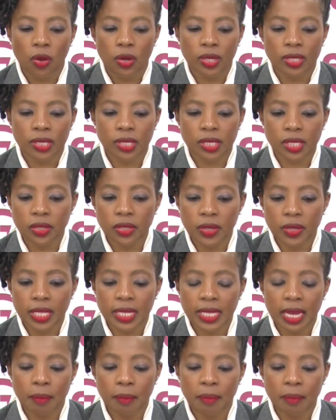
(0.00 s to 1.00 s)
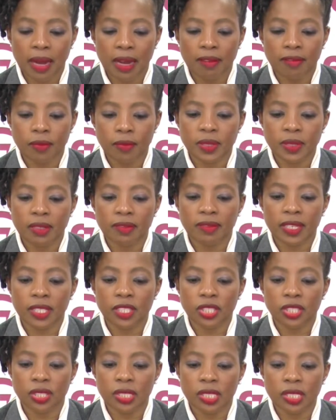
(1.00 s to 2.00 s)
Considering the above
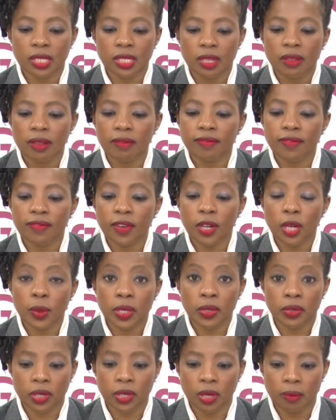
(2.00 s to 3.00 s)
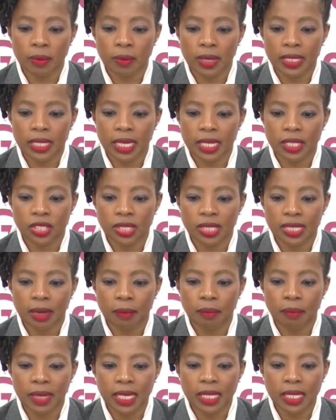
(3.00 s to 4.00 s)
observations, the following recommendations
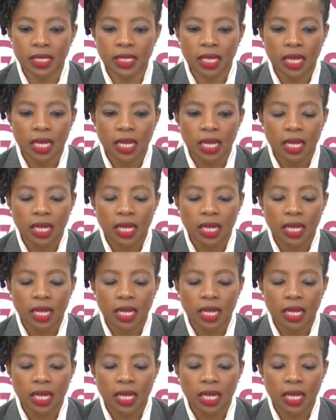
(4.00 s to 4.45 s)
are made